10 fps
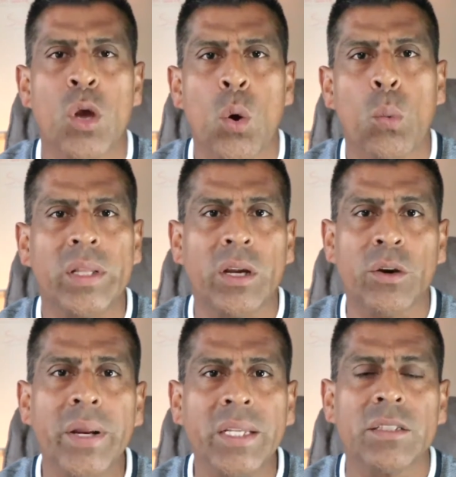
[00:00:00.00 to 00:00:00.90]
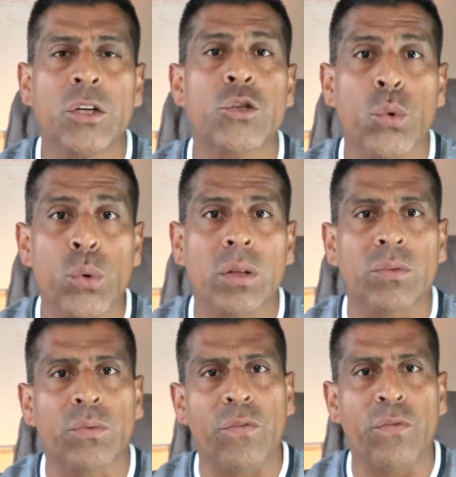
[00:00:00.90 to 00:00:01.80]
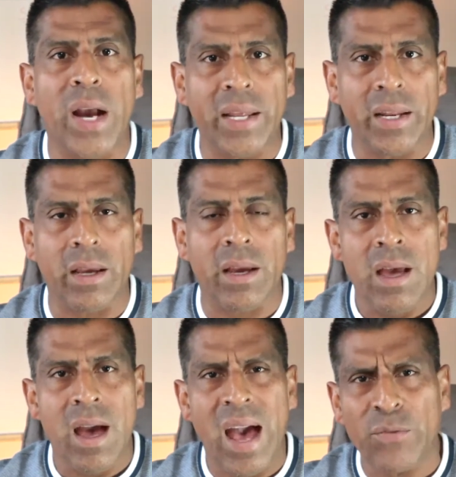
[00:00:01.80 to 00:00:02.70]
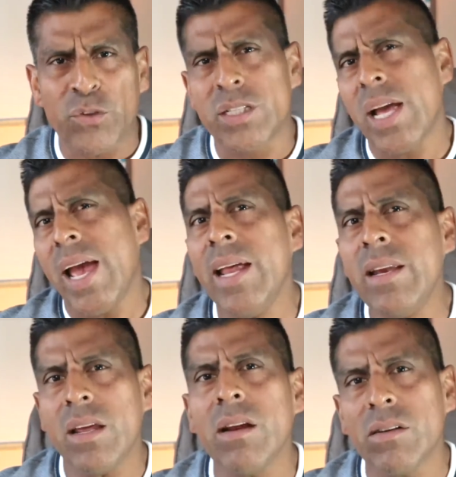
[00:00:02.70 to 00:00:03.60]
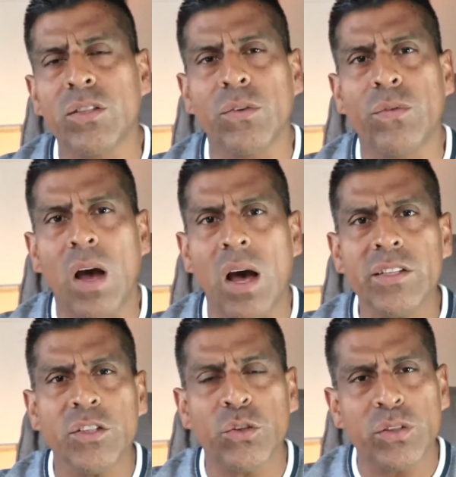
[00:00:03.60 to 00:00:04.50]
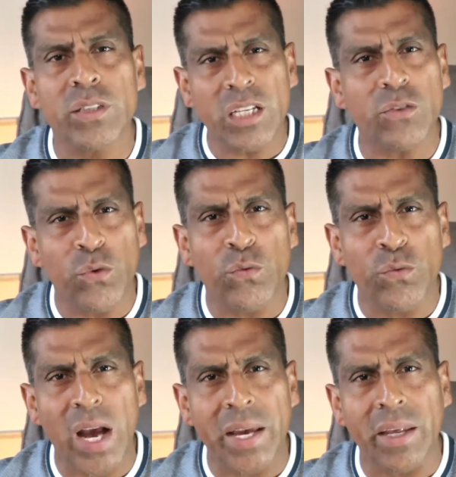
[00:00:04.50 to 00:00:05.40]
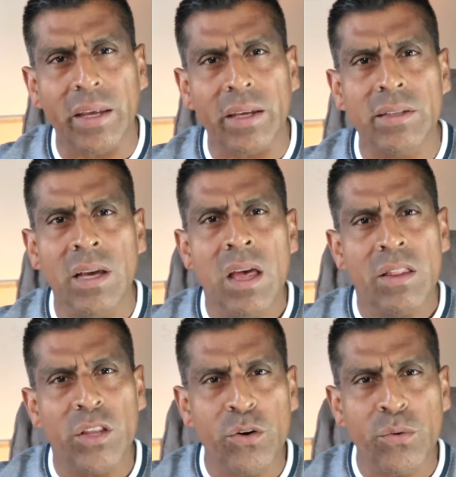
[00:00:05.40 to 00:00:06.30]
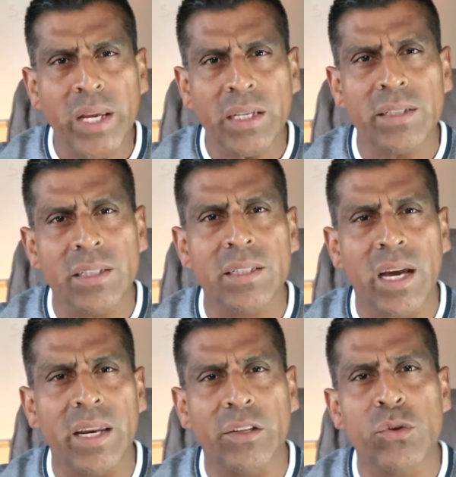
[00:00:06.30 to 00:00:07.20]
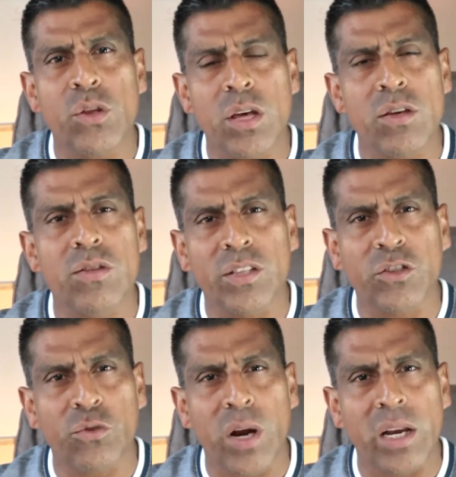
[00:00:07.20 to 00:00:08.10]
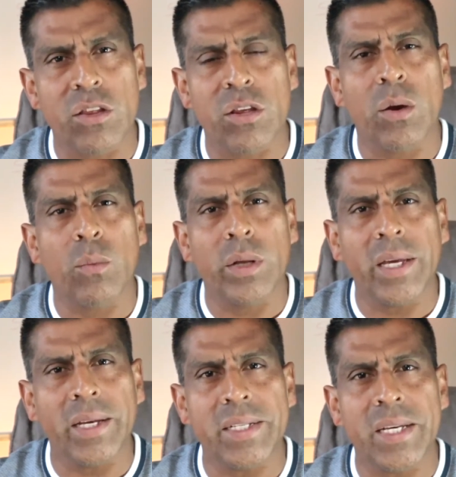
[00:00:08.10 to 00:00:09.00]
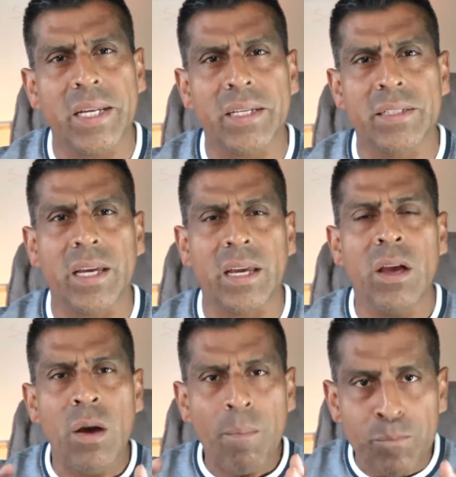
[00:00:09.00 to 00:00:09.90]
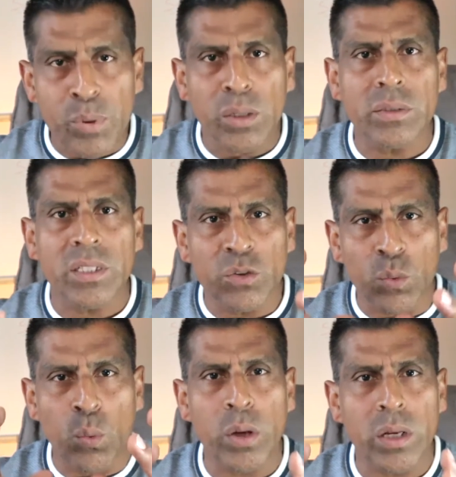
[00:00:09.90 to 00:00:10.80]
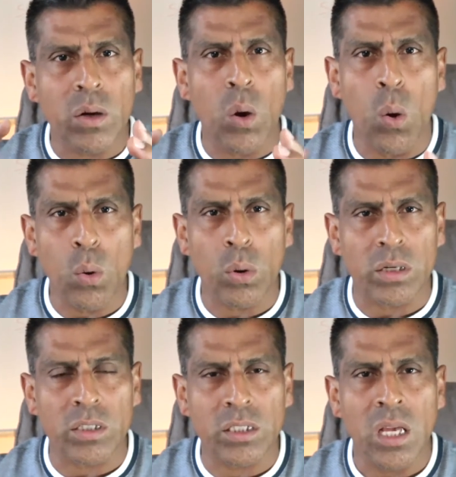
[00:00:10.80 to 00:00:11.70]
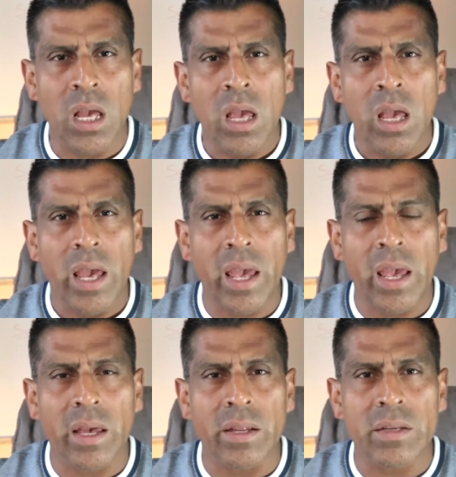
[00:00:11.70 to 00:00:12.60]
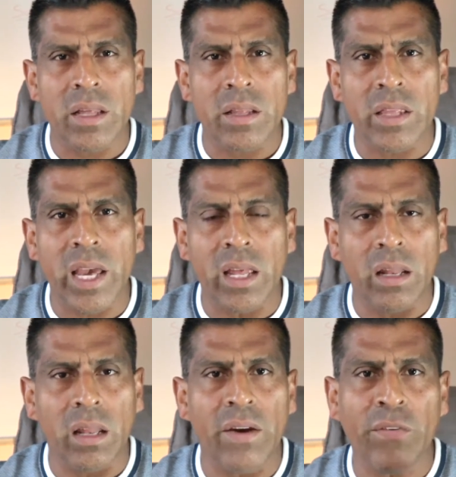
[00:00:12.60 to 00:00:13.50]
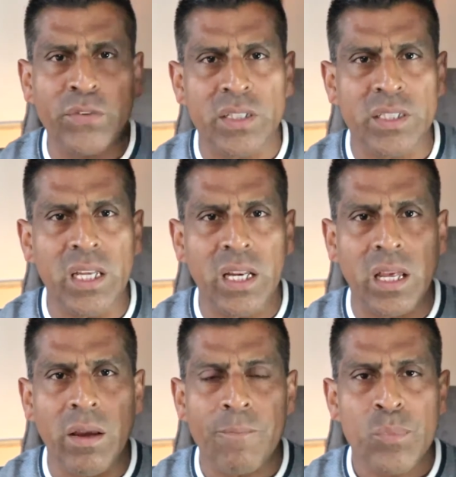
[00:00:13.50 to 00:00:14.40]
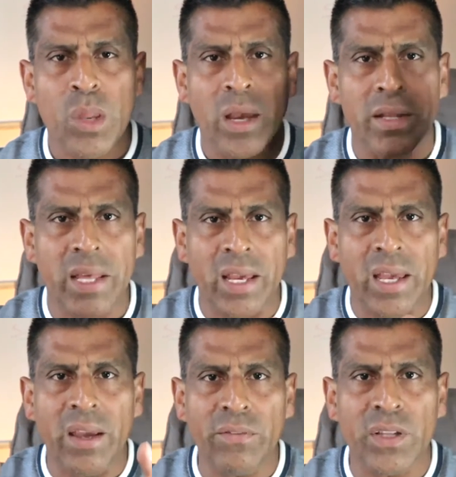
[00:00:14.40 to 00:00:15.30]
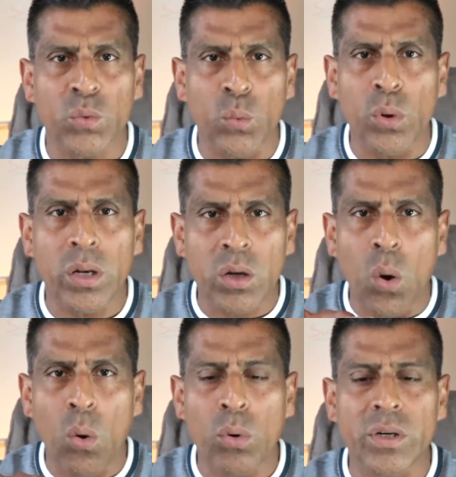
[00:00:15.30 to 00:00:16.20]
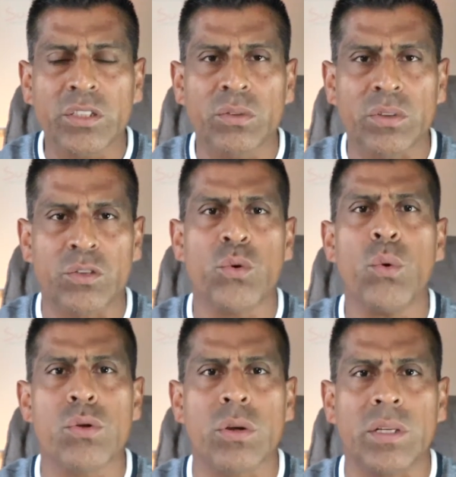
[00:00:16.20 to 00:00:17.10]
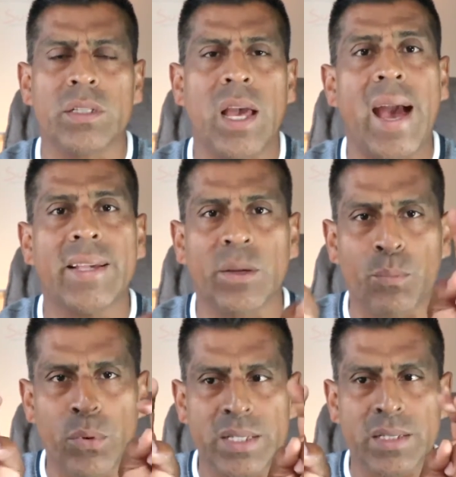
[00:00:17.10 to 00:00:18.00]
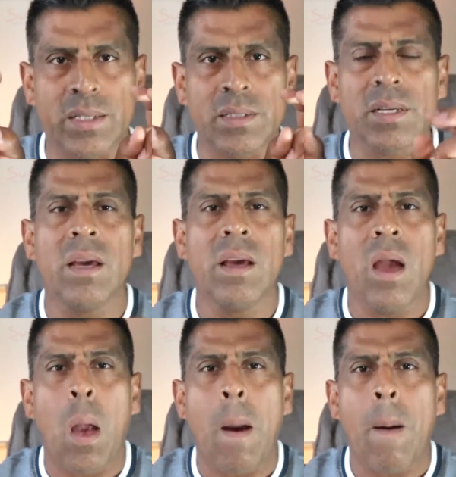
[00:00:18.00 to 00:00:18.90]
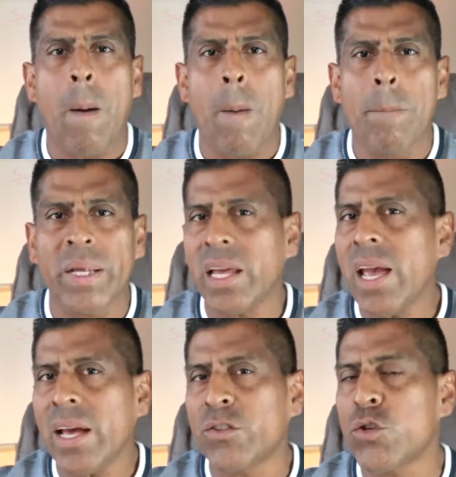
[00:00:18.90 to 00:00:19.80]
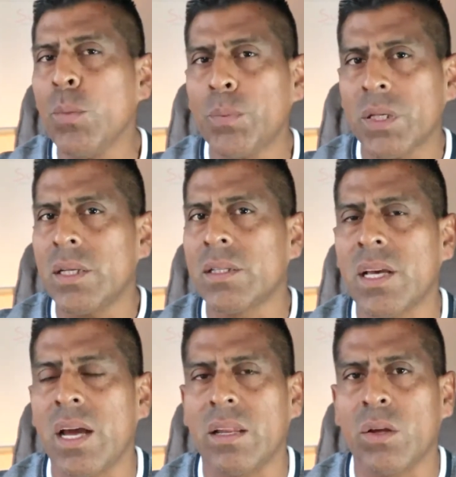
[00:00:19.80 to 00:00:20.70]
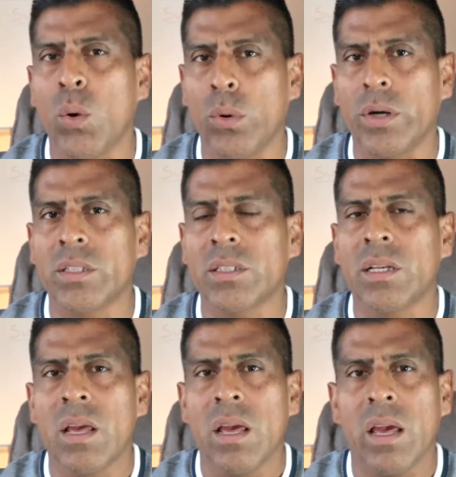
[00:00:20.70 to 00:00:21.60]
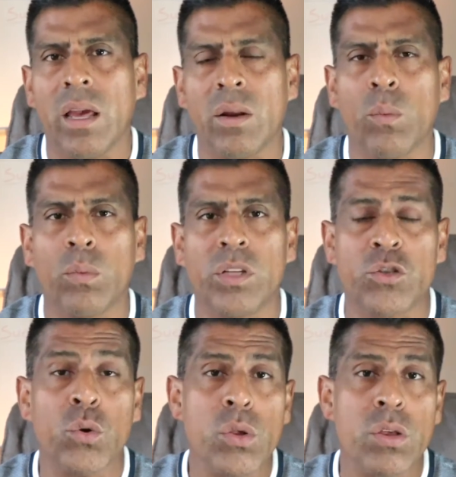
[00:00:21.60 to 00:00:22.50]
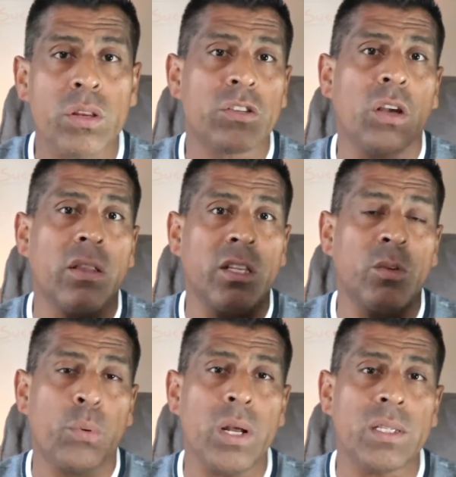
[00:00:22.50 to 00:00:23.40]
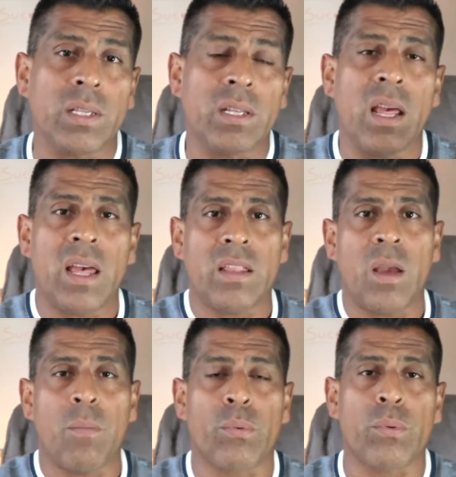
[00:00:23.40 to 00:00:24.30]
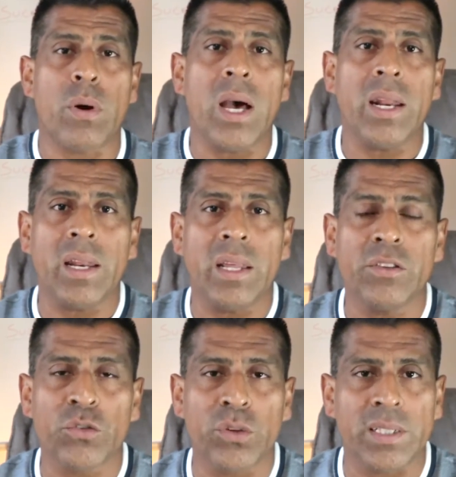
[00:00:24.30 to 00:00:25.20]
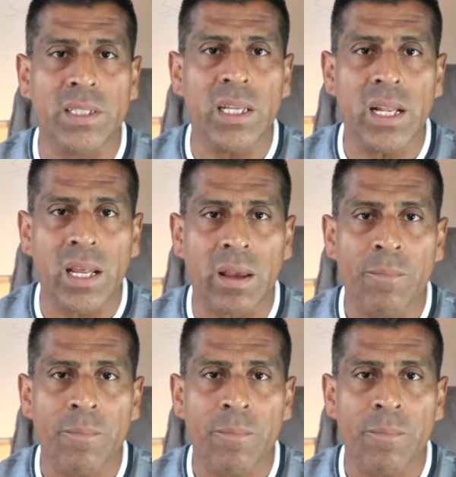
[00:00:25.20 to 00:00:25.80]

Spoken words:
when the Greeks and the Trojans were fighting, after 10 years of unsuccessful fighting, the Greeks decided to change the strategy. And what they did is they built this wooden horse and they left the city and they gave this wooden horse to the Trojans as a present, but they had troops inside of the horse. And the Trojans saw this present and they brought it into the city.